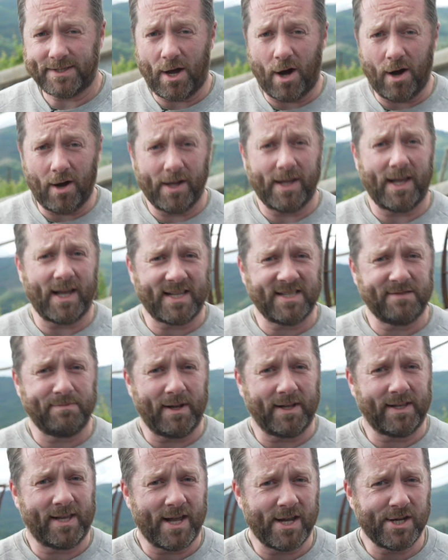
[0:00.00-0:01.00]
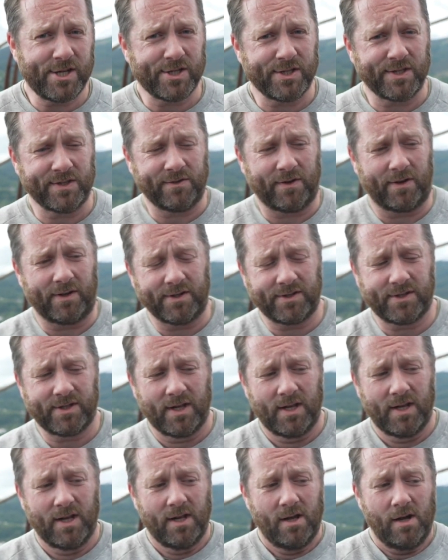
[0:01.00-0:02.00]
high expectations on it.
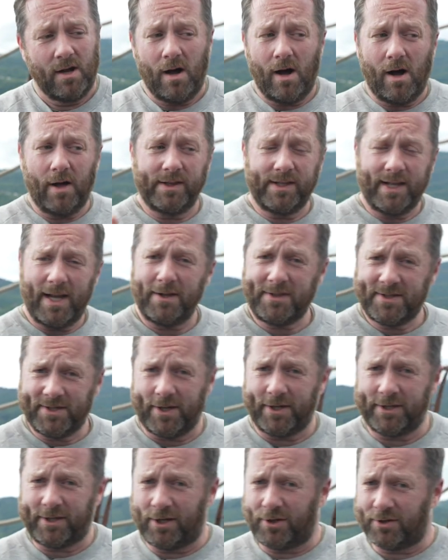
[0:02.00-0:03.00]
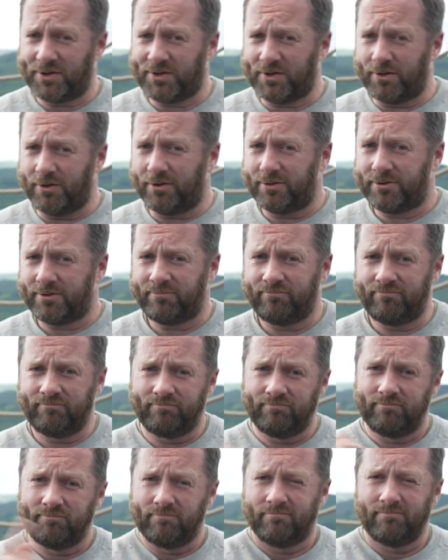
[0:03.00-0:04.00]
On the outside, that looks good.
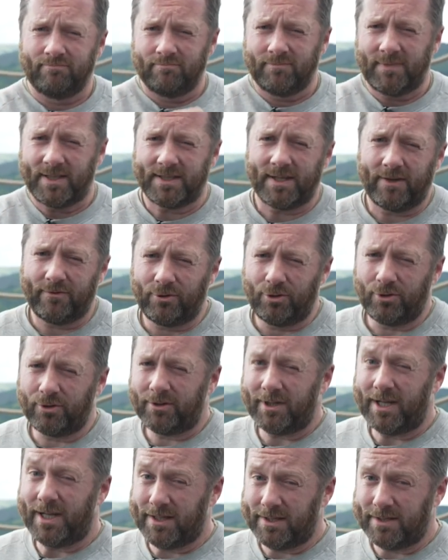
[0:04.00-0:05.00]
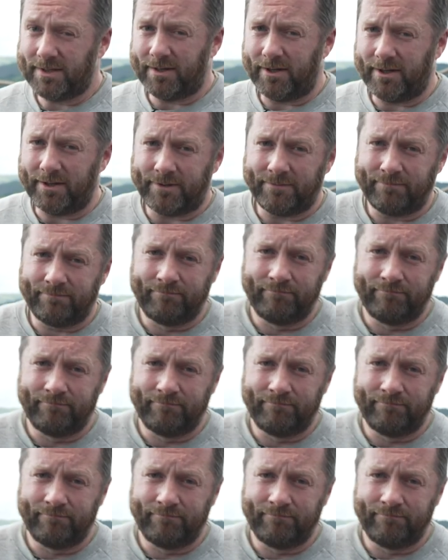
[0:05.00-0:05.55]
Let's have a look inside.